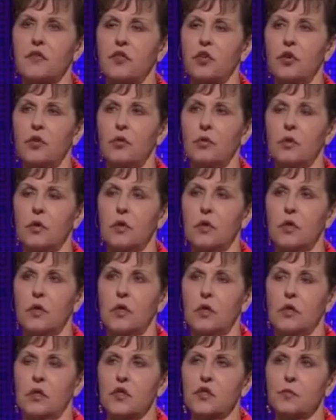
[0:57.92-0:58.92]
to
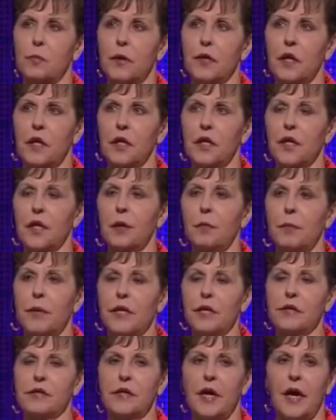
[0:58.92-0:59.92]
spend a little
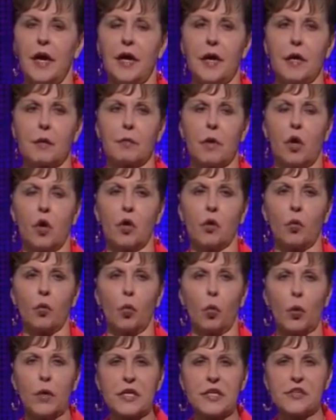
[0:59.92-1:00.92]
bit of time
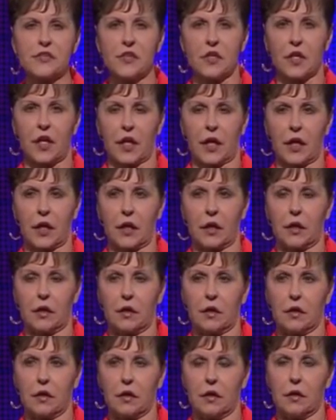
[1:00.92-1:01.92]
on reasoning.
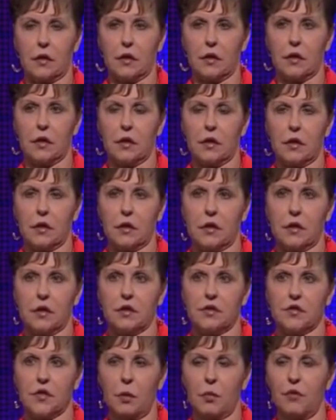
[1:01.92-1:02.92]

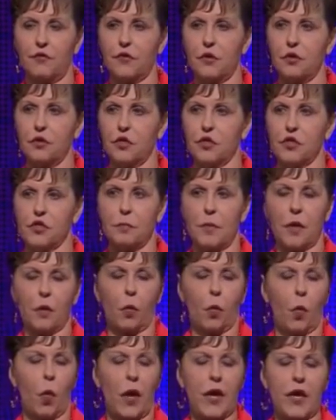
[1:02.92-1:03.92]
Some of you just
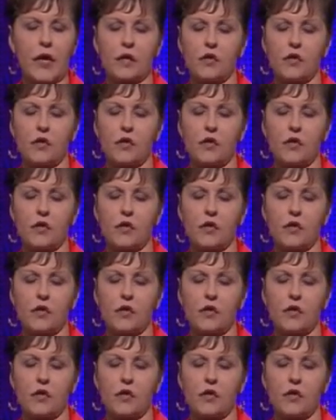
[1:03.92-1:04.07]
spend way